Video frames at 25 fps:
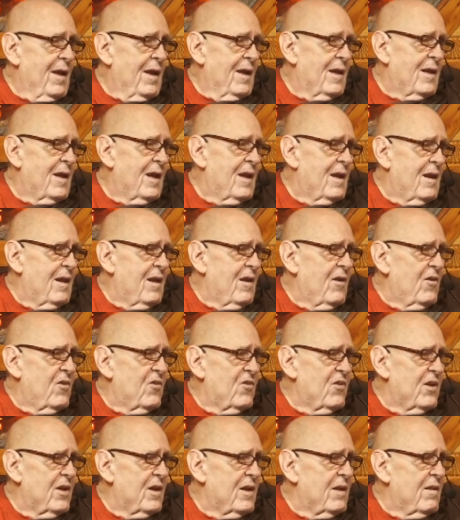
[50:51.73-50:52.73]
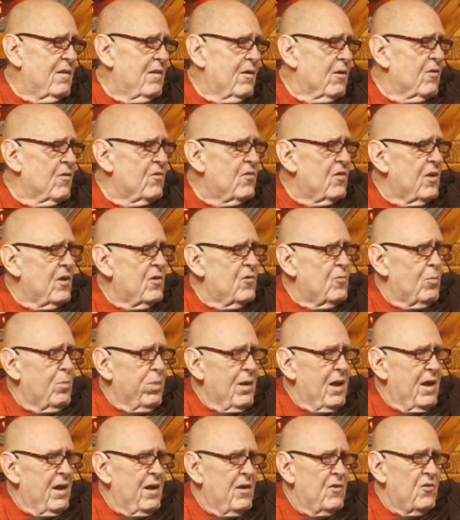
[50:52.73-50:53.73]
And then he said, there's this
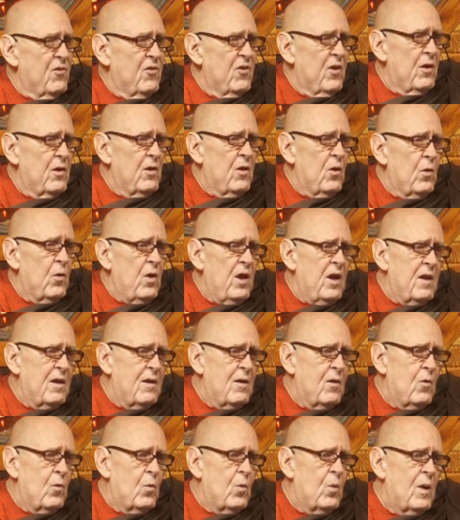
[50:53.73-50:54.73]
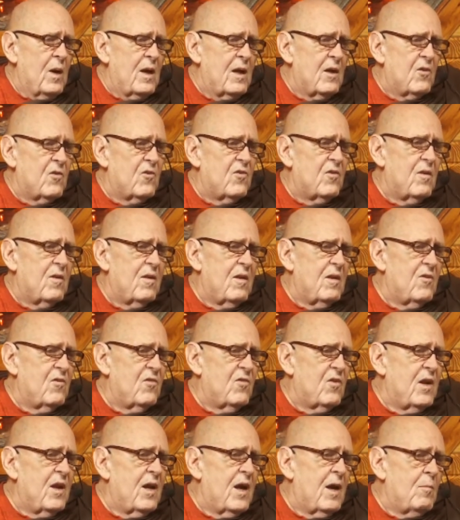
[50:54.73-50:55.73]
place the, in the West,
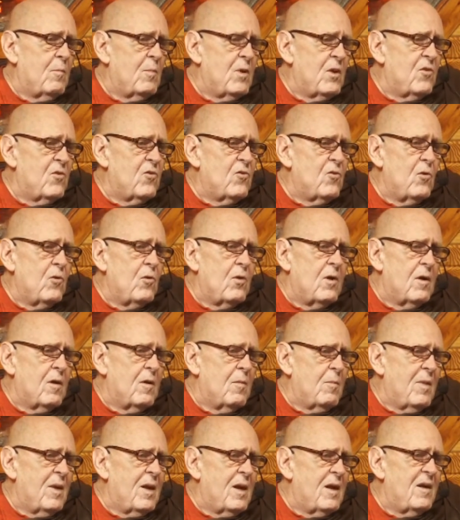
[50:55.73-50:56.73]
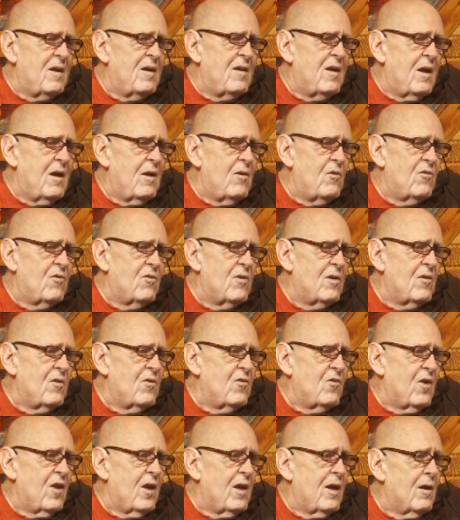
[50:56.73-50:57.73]
this Dhamma Sukha Meditation
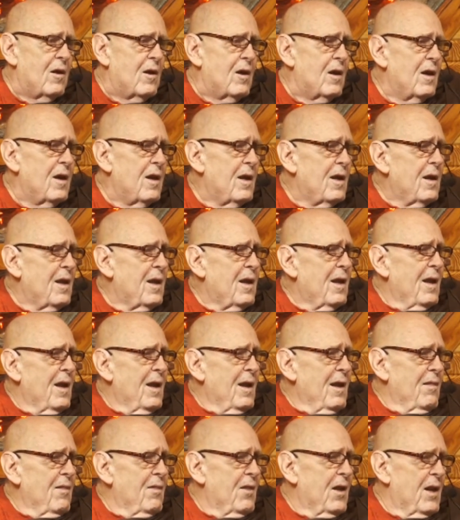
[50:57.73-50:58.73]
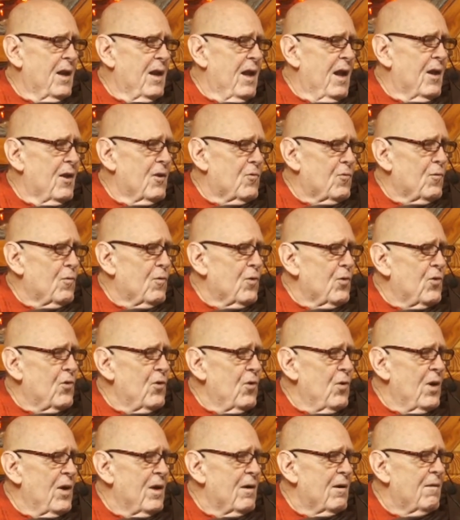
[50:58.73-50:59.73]
Center, that asked for
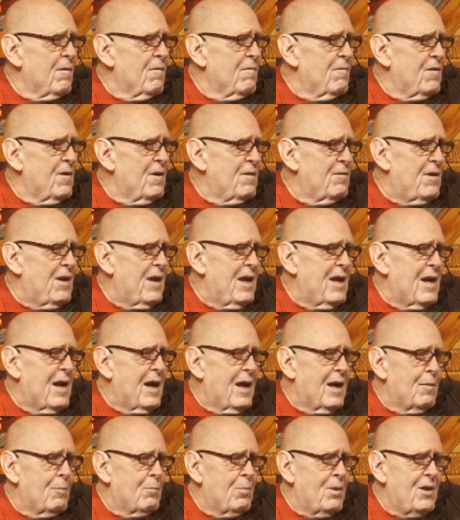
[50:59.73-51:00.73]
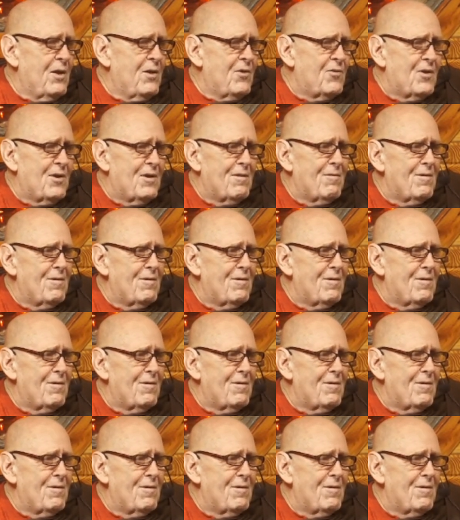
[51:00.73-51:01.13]
250 copies